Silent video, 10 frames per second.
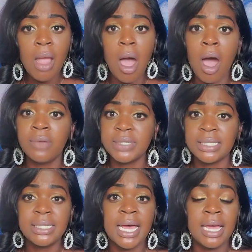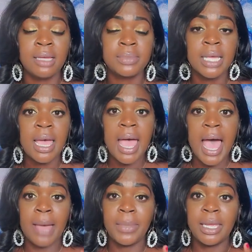Oftentimes,
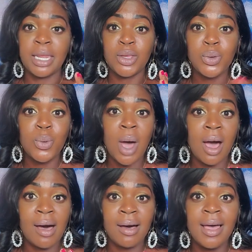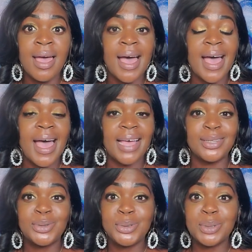I mean, and you all,
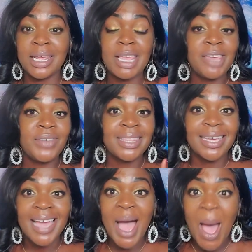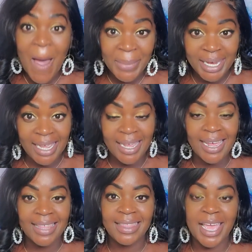even the comedy
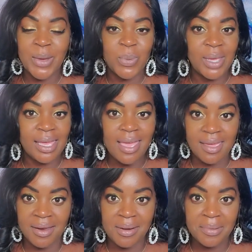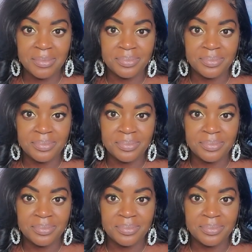that we hear,